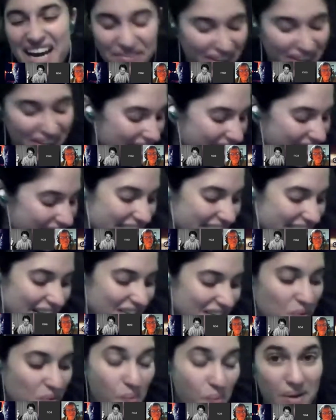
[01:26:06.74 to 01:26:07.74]
If I could just
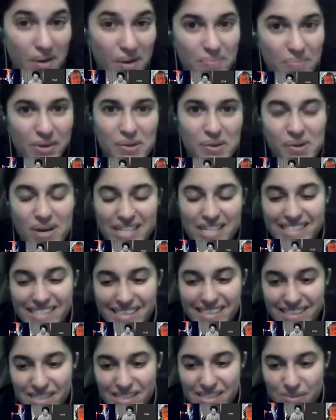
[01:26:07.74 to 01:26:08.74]
ask one more
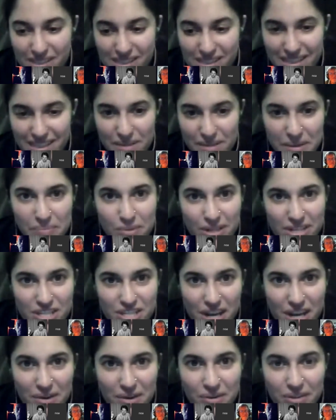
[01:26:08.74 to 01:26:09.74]
question, this one's a little bit more
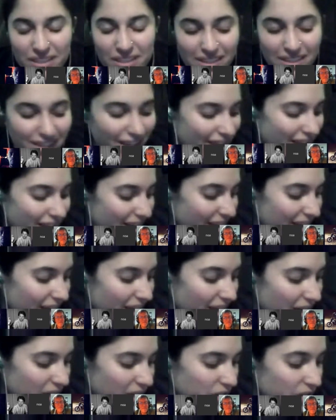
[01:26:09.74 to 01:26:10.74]
general.
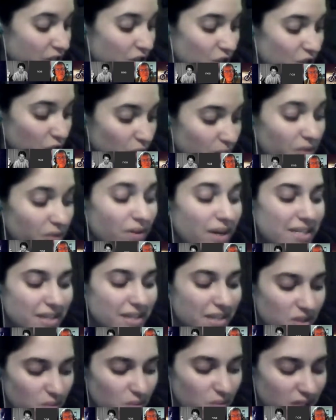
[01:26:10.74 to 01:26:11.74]
The Schumann
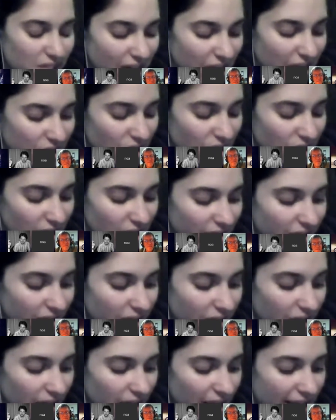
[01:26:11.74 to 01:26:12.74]
resonance was touched on,
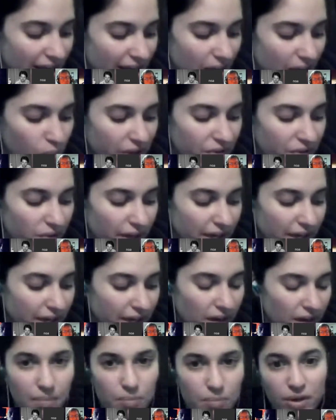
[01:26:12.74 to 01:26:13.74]
and I'm
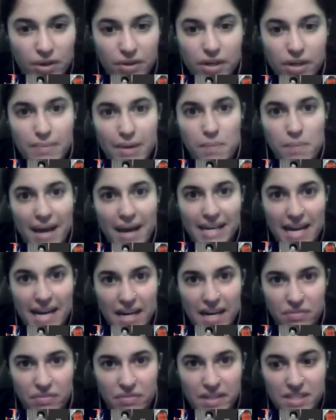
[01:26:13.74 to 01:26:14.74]
wondering about
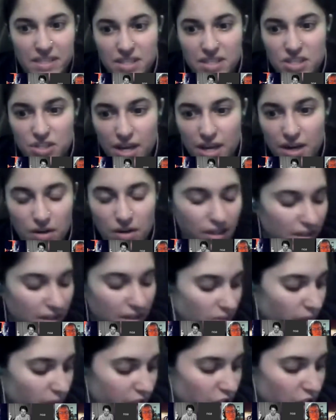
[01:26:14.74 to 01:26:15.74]
magnetic fields in general.
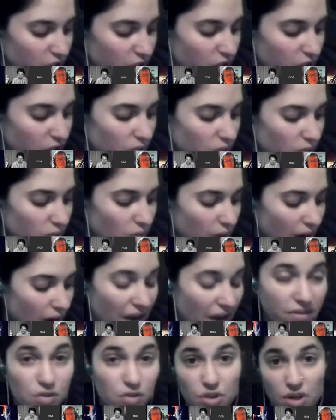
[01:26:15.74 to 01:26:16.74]
Have
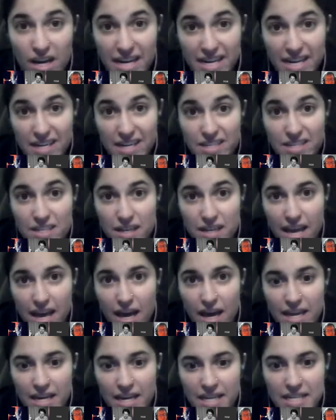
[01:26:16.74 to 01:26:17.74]
you tried
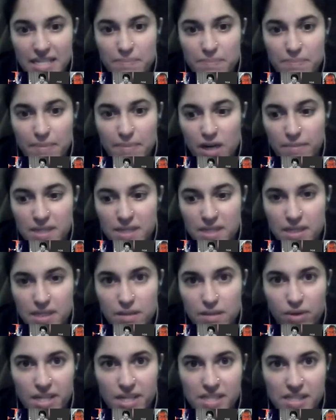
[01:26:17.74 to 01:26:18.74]
any experiments in the
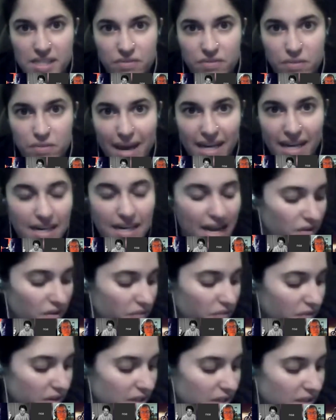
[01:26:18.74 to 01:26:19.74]
presence of a magnetic
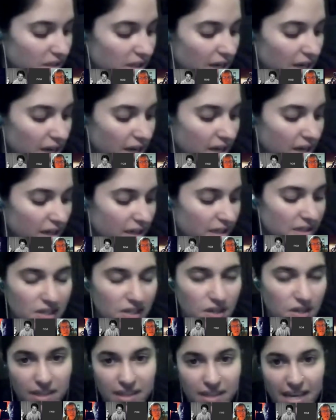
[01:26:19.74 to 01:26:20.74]
field?
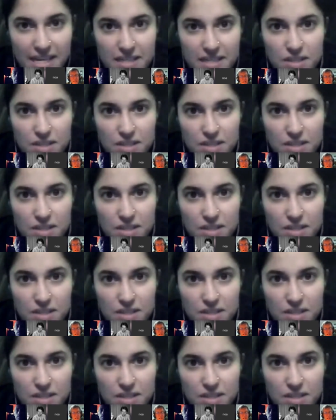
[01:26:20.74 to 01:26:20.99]
Considering that